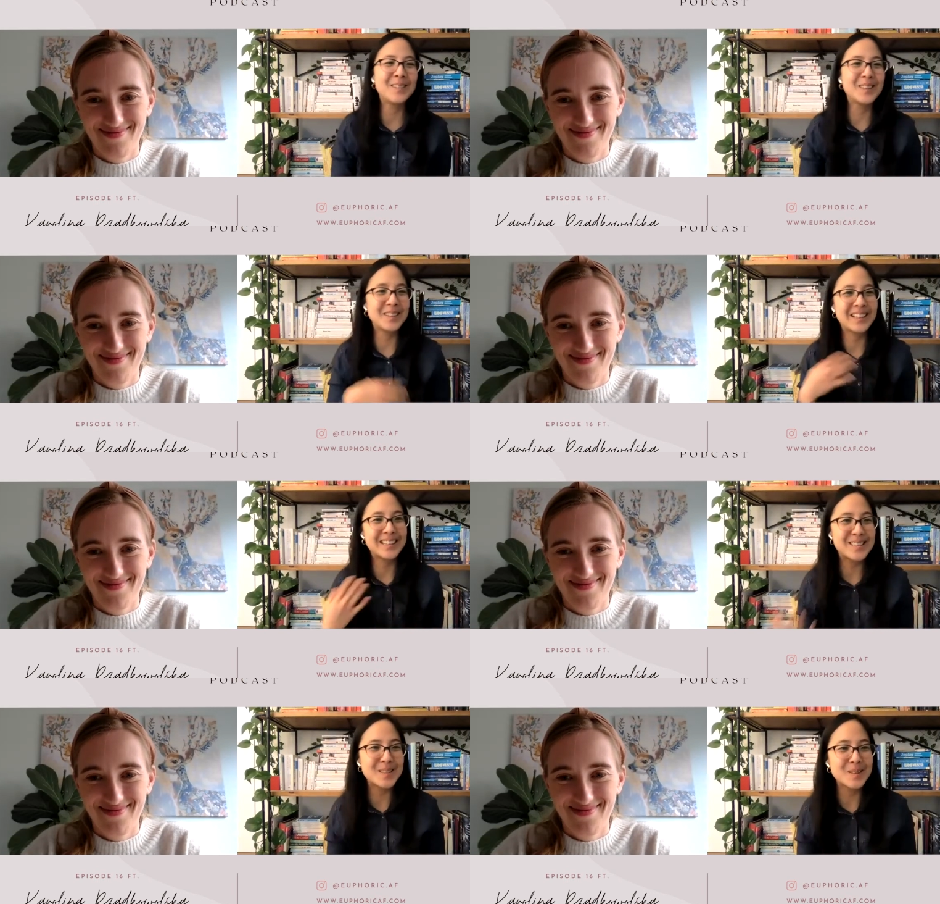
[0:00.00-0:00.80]
Speaker 1: what you
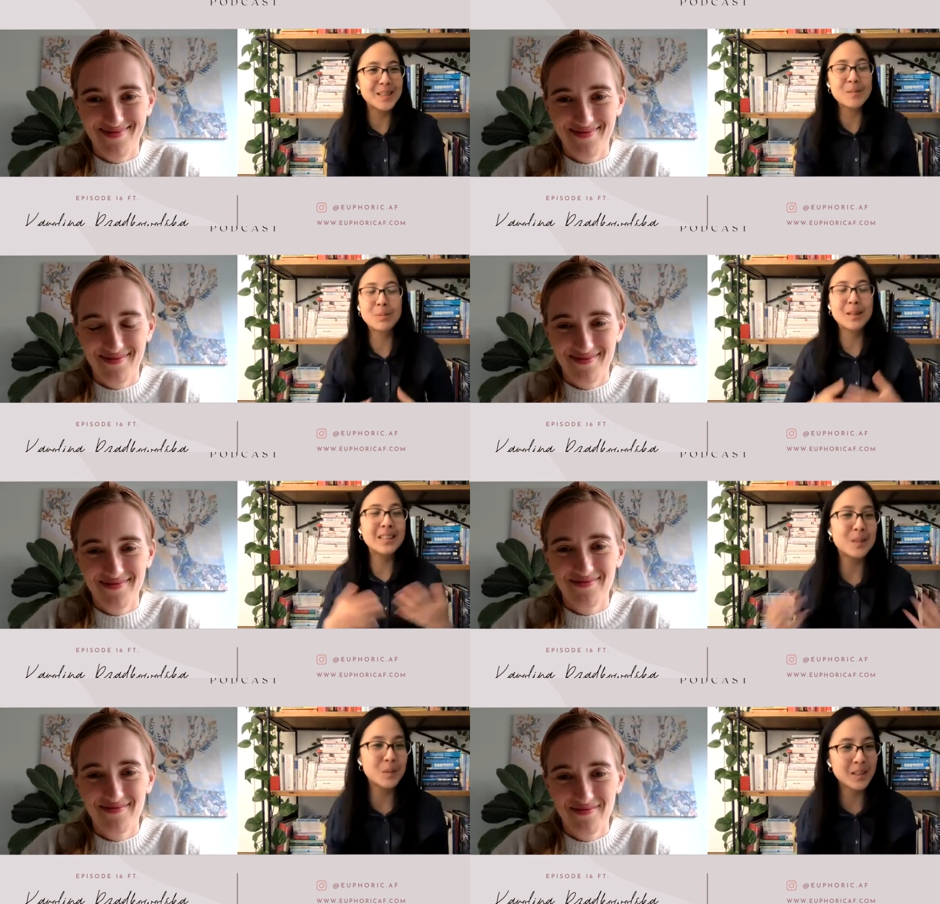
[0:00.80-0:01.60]
like doing the
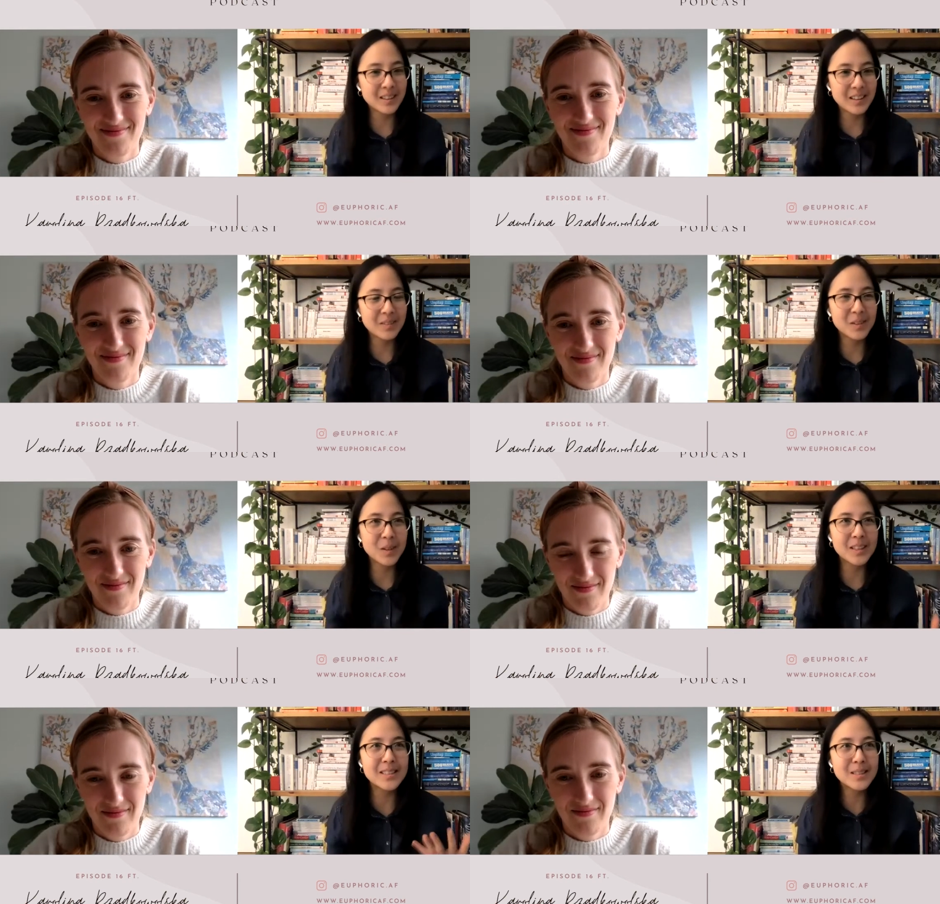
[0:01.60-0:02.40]
place you want to live
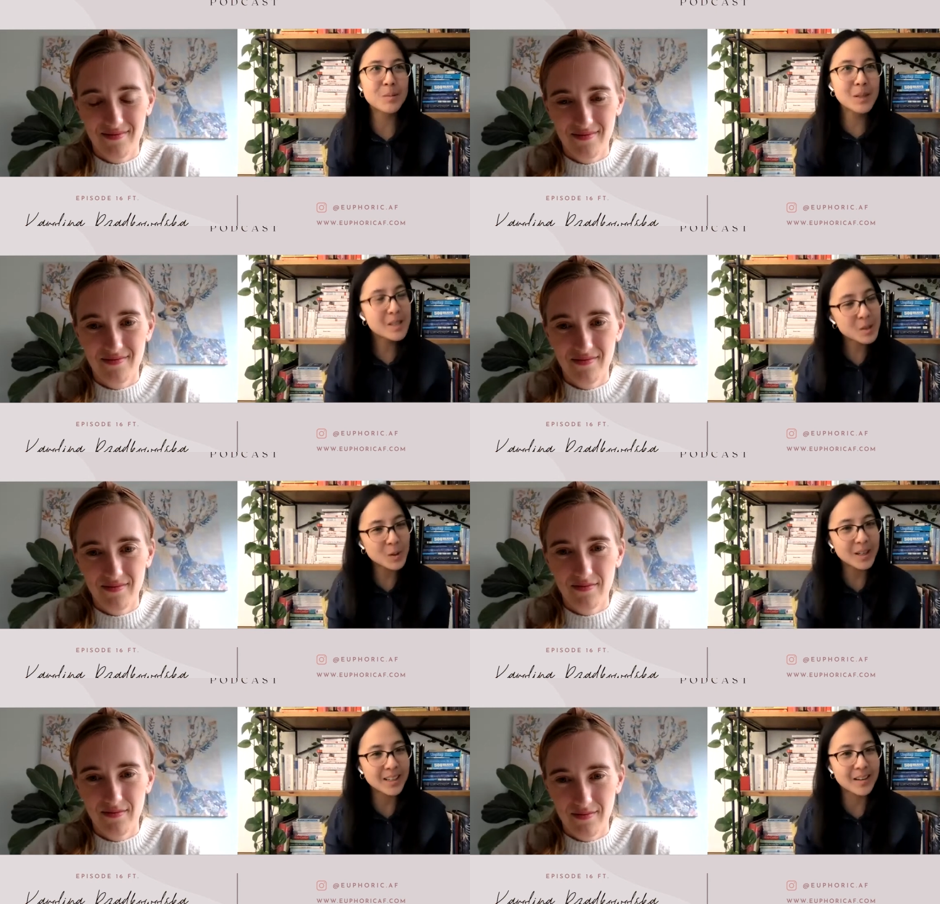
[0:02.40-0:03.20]
is to be
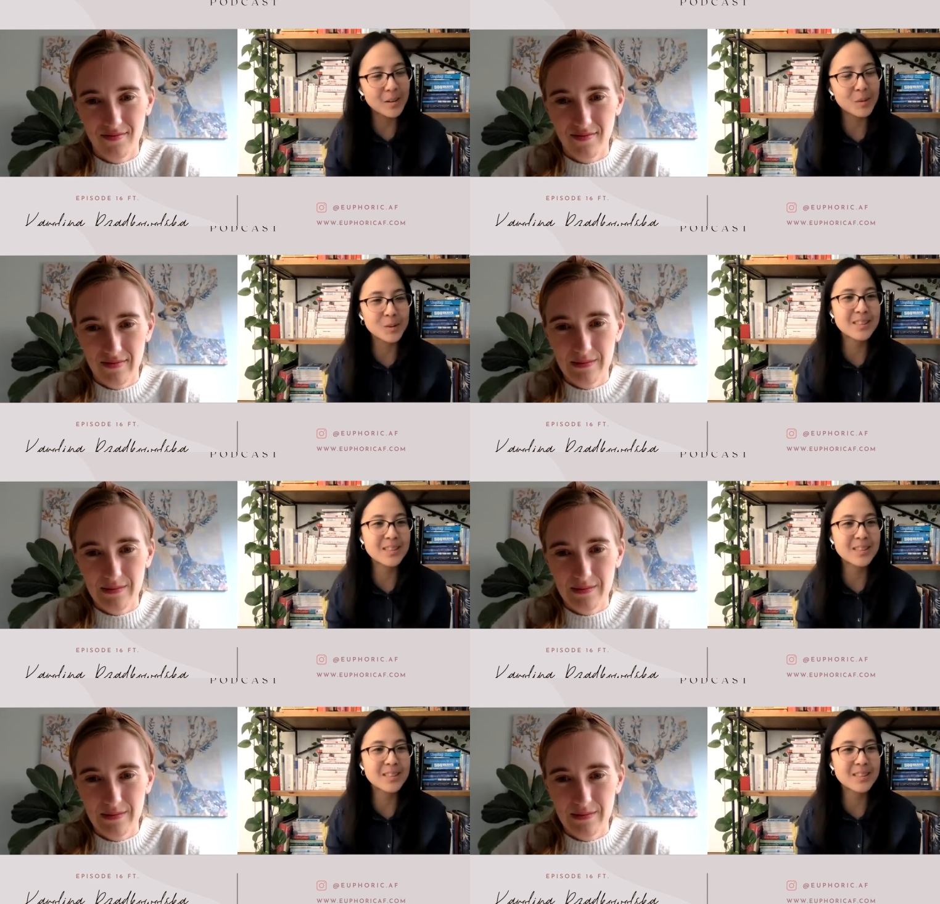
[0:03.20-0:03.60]
enjoyed and not through